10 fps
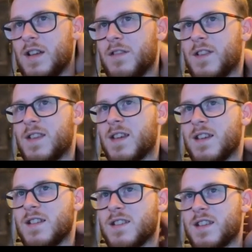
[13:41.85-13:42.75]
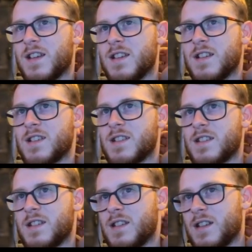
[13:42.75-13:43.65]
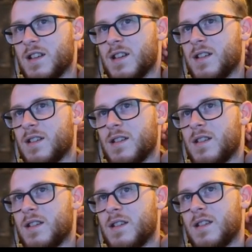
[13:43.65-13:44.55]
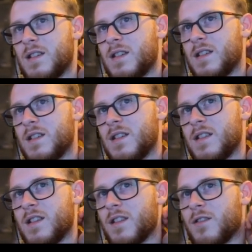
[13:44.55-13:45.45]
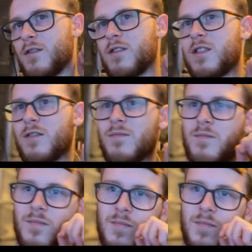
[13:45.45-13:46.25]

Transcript: if takes, yeah, I thought so.